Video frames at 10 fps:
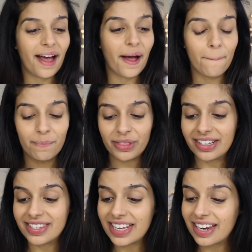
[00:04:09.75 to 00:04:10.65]

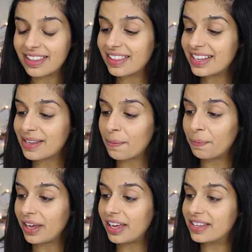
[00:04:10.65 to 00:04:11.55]
Concealer that they
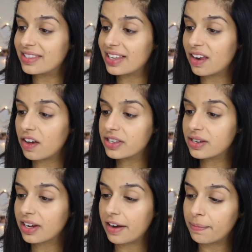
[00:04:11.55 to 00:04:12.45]
sent me is the
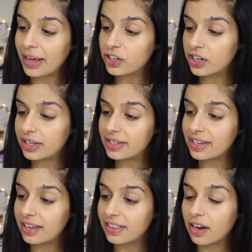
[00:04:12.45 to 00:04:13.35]
Last, kind of matching
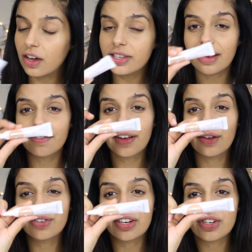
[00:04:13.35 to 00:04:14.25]
concealer, the Last and
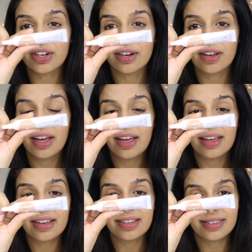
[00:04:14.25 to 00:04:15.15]
foundation
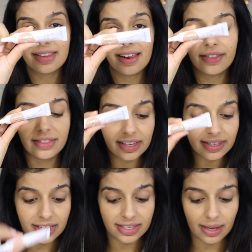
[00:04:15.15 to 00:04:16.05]
concealer.
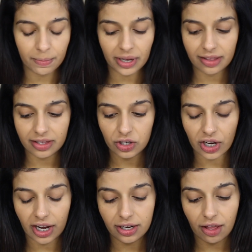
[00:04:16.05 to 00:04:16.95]
This they sent me in the
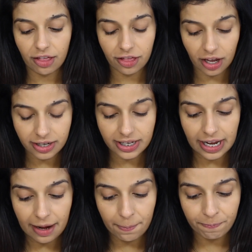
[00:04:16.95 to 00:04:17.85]
shade
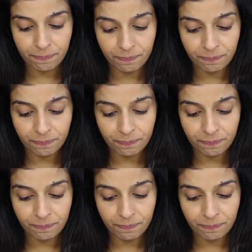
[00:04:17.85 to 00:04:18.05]
30.